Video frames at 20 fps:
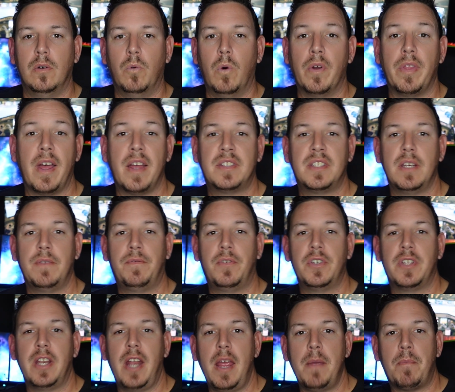Well, that's it for
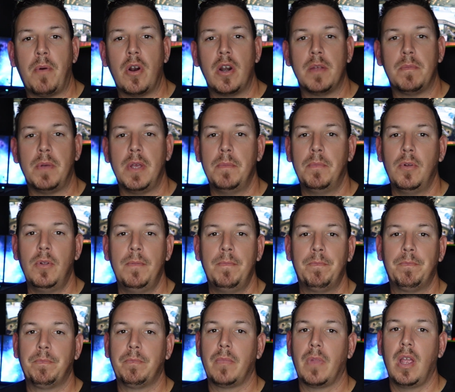today, party people.
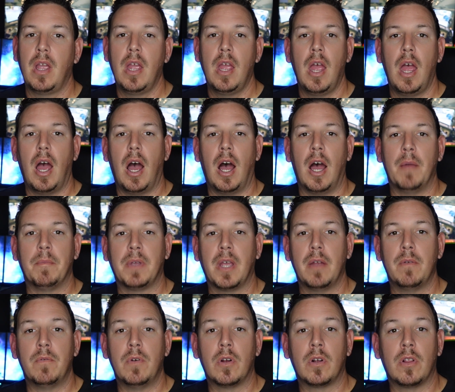I'm
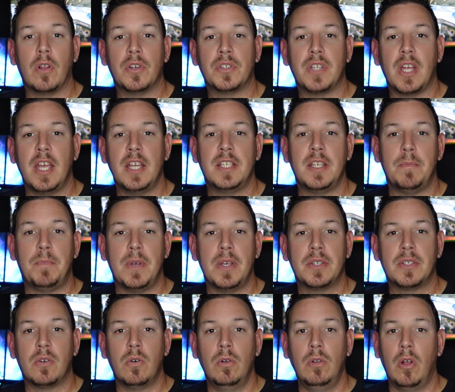getting real close to ATP
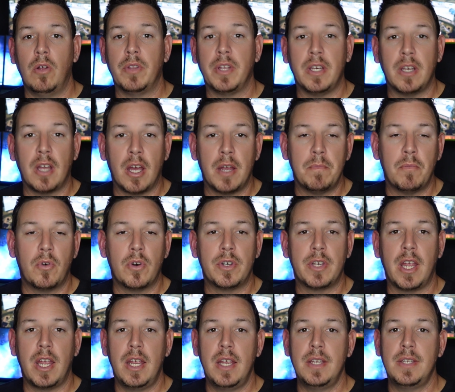school, only 9 more
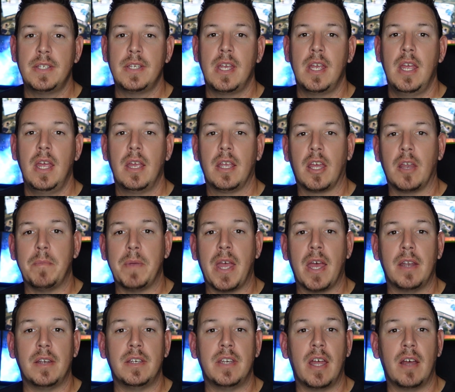days. Gonna be
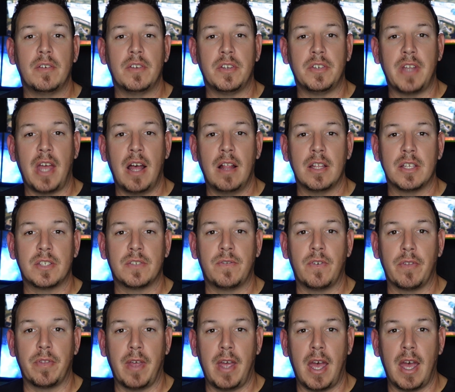heading down to Dallas
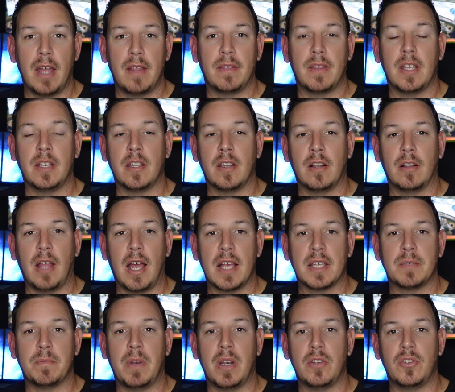for that. They did a
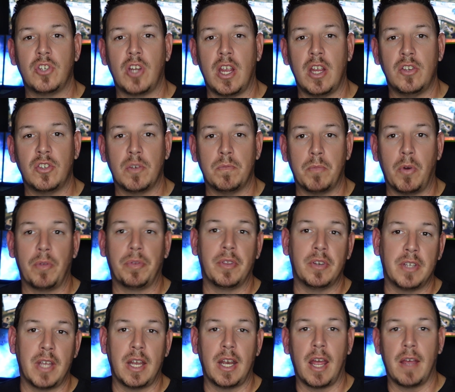last minute change in both the
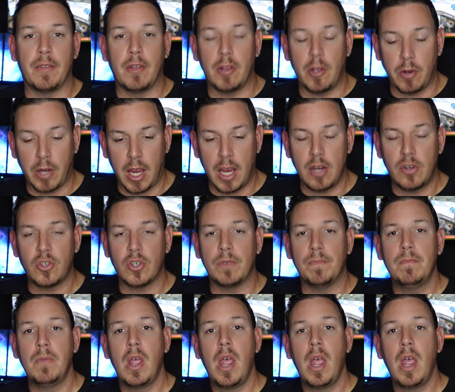date and the location.